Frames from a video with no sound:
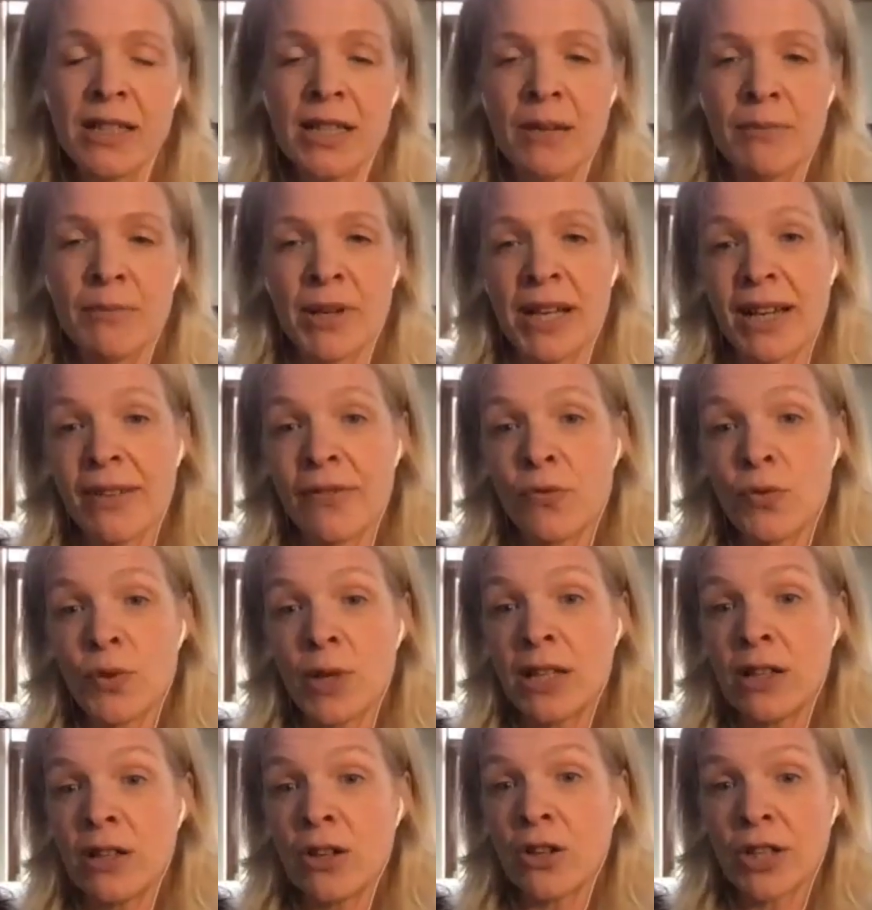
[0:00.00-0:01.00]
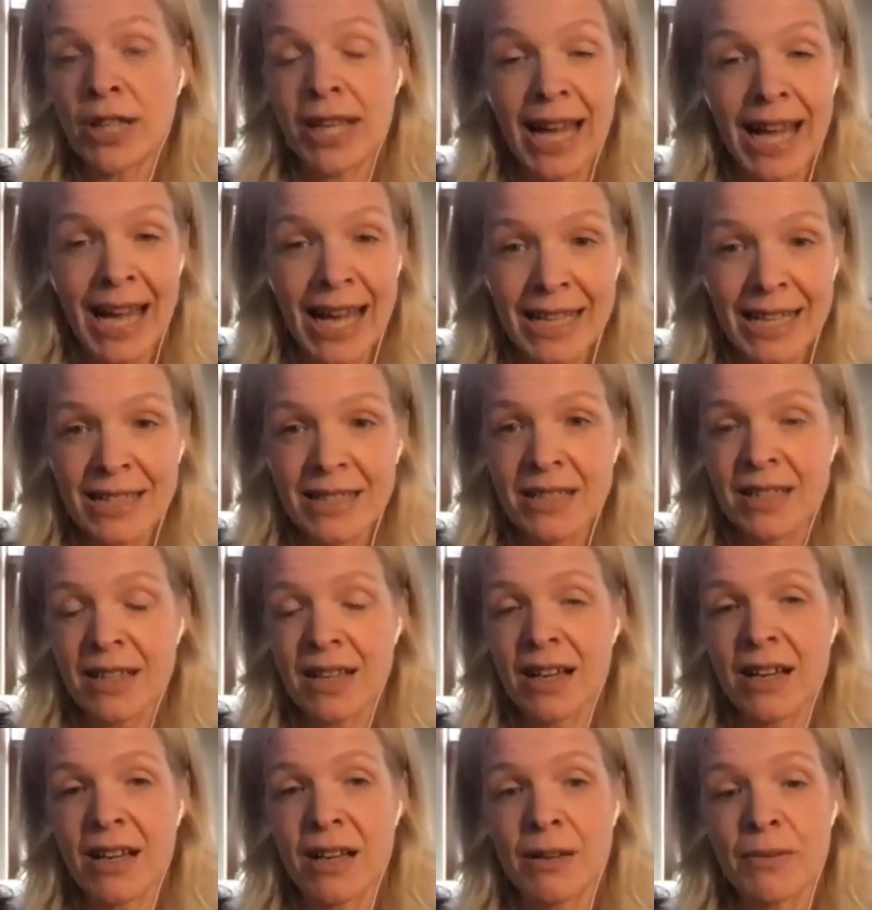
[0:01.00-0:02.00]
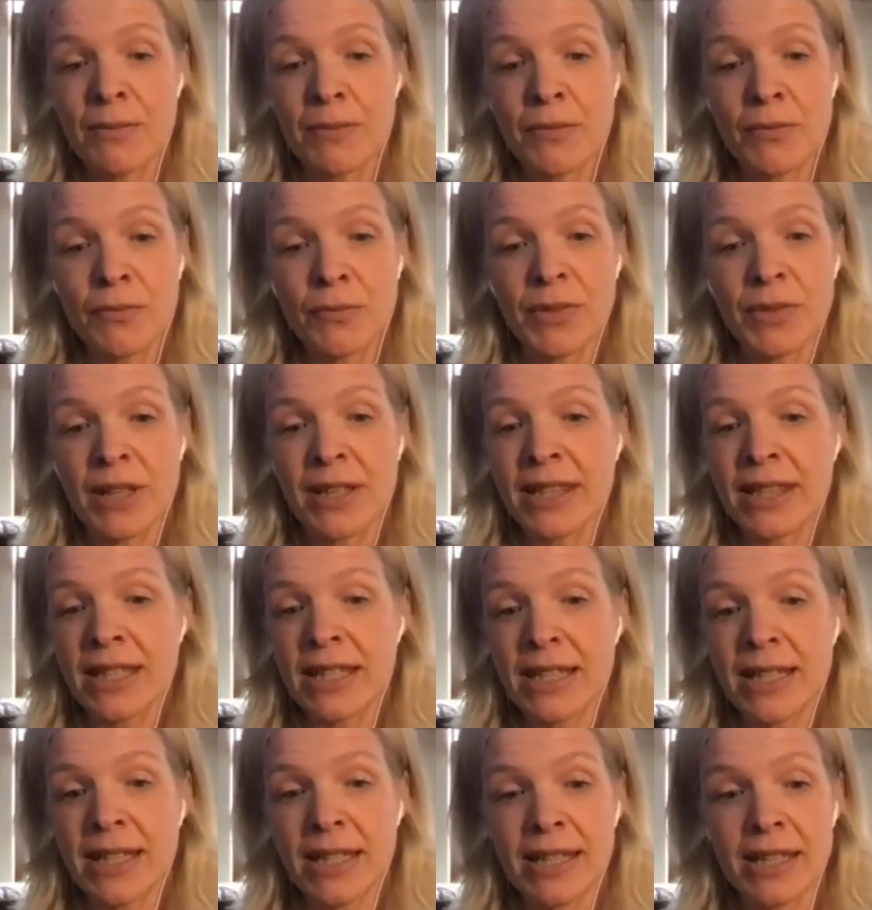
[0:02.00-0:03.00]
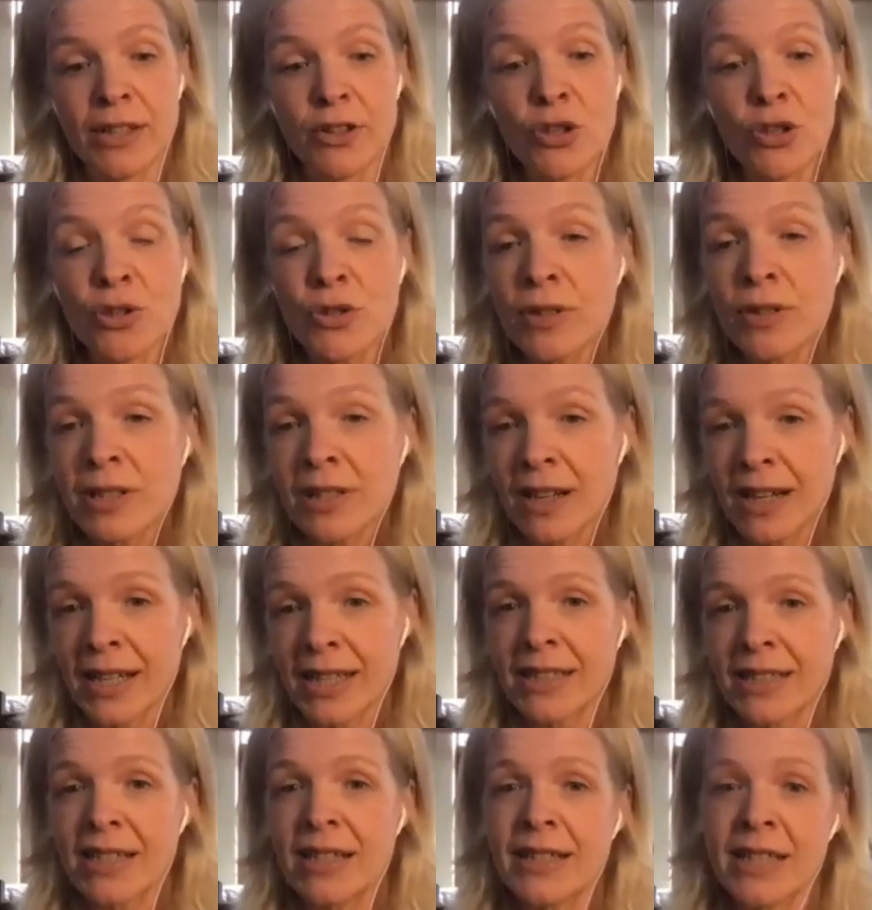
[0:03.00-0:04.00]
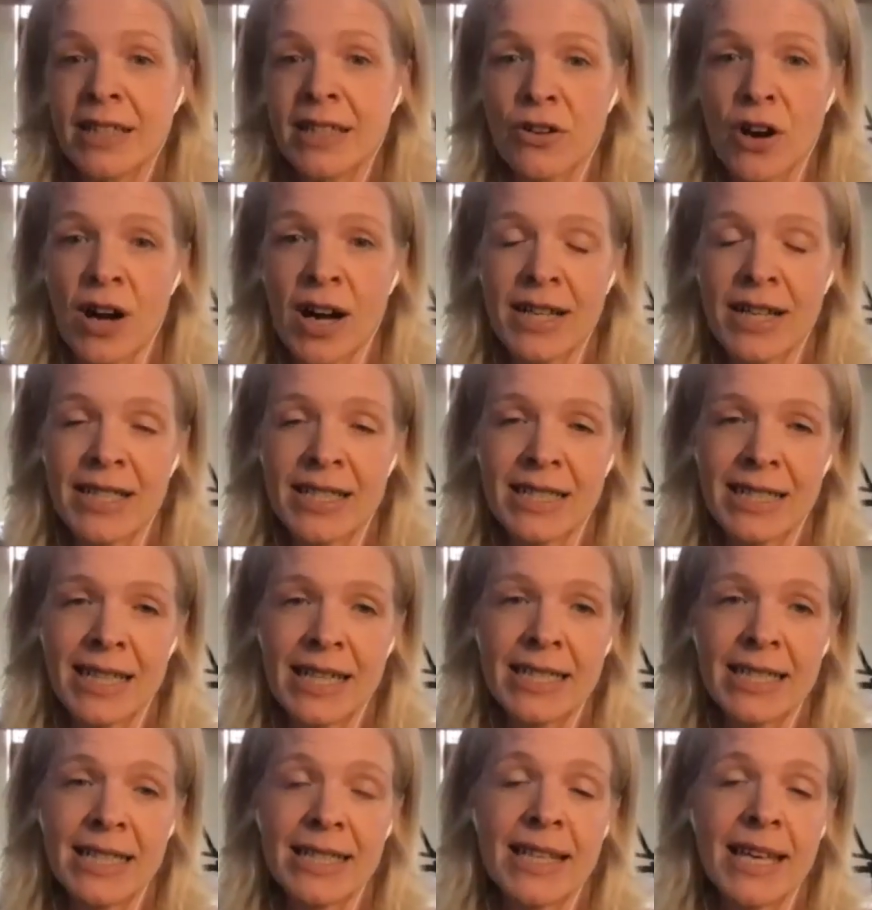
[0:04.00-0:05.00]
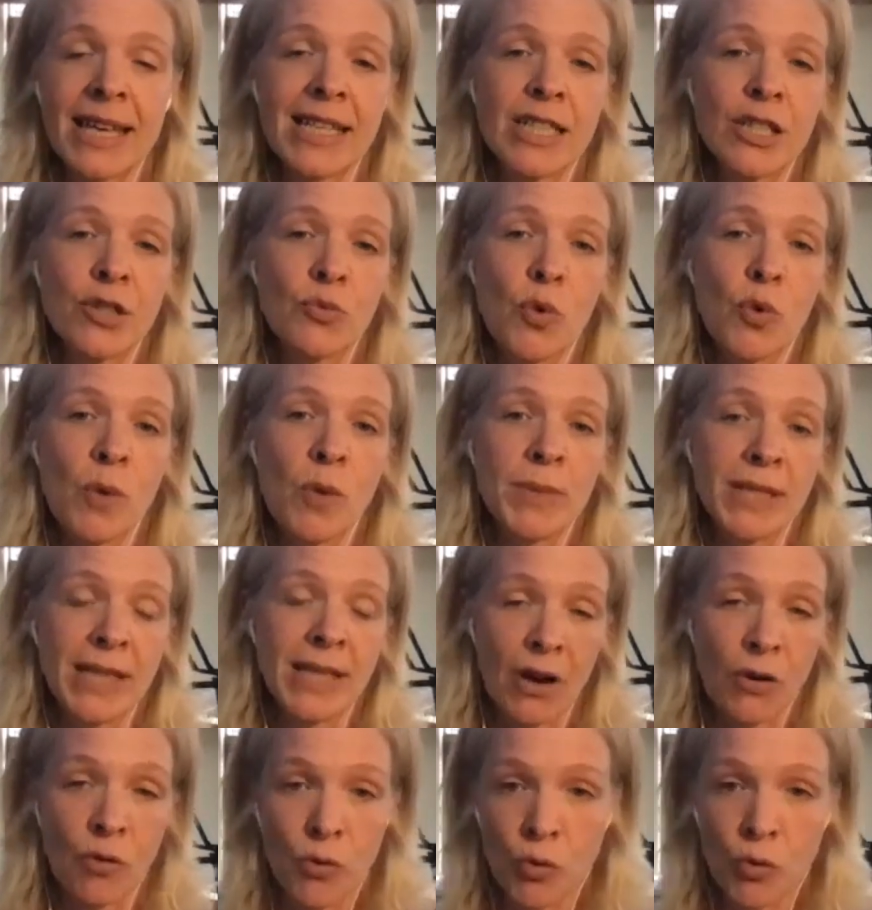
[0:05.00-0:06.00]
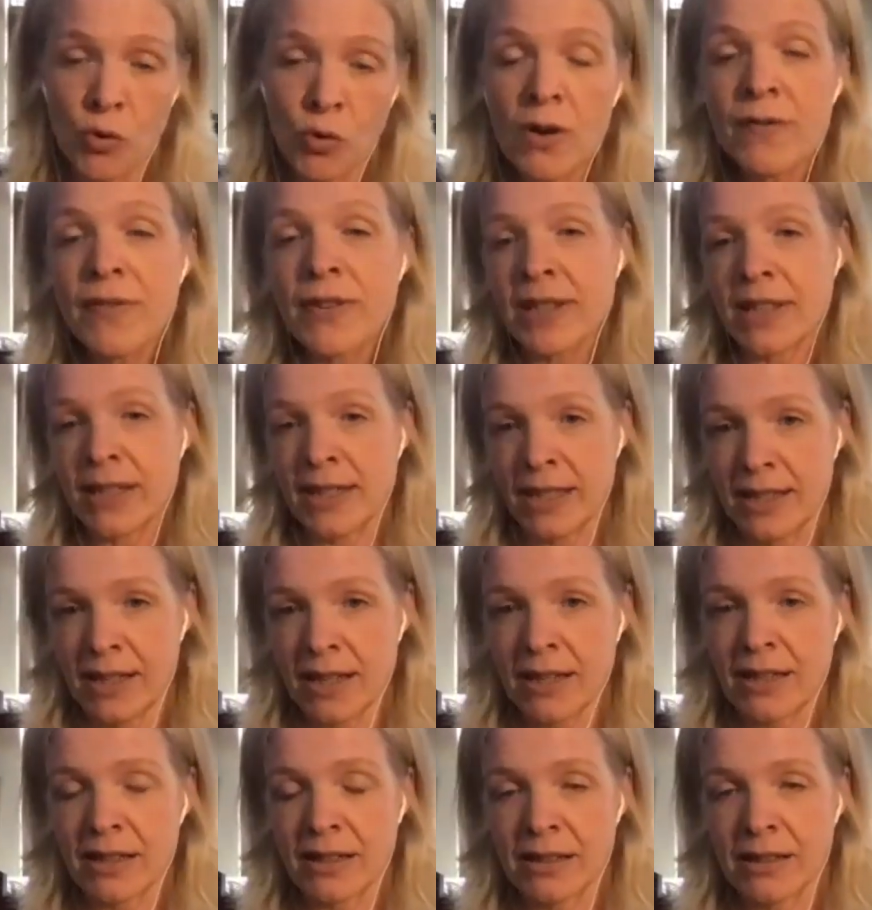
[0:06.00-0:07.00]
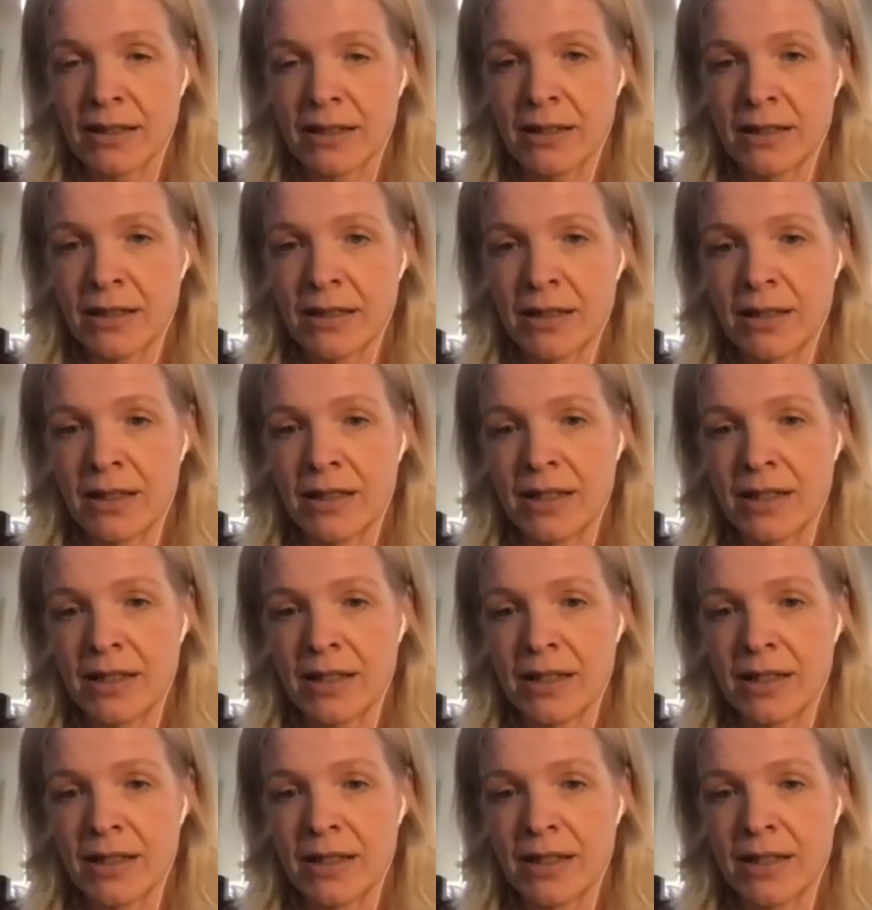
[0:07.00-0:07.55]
But if we look at um, the cruise liner that got isolated, they swabbed that all of the uh,